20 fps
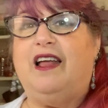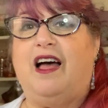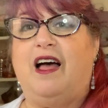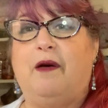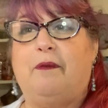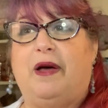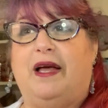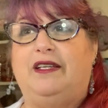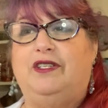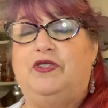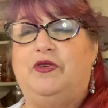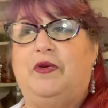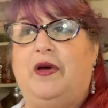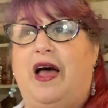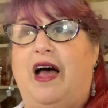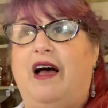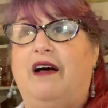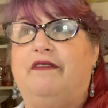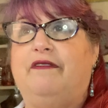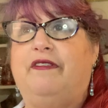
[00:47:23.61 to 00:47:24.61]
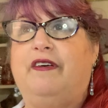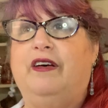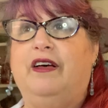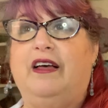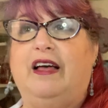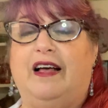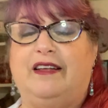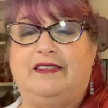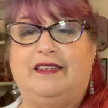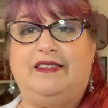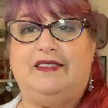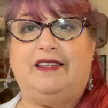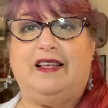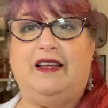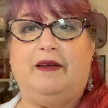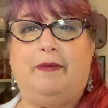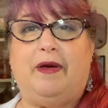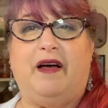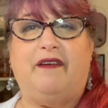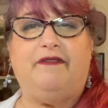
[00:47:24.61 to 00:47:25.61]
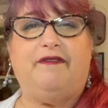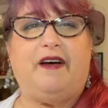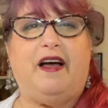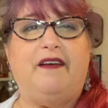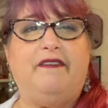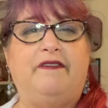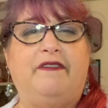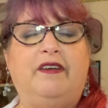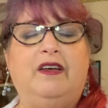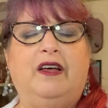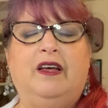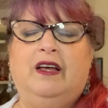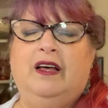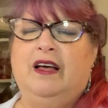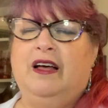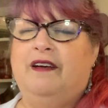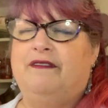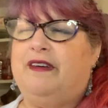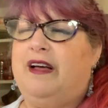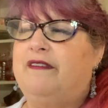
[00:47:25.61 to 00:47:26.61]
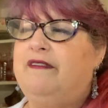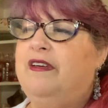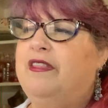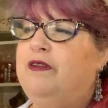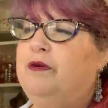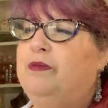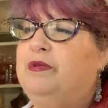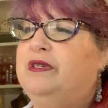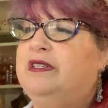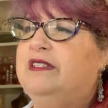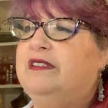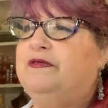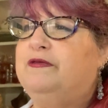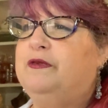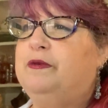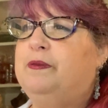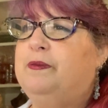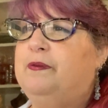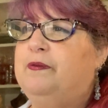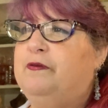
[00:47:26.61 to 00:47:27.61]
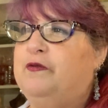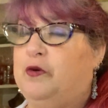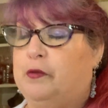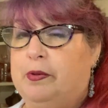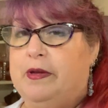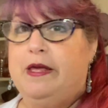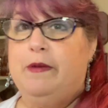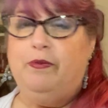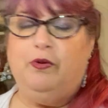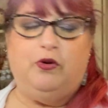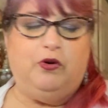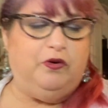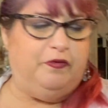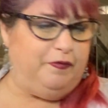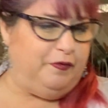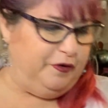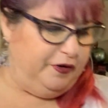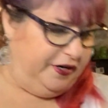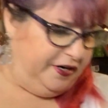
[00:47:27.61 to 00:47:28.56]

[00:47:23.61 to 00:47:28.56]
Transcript: I do have, as I said, about five other books for people, for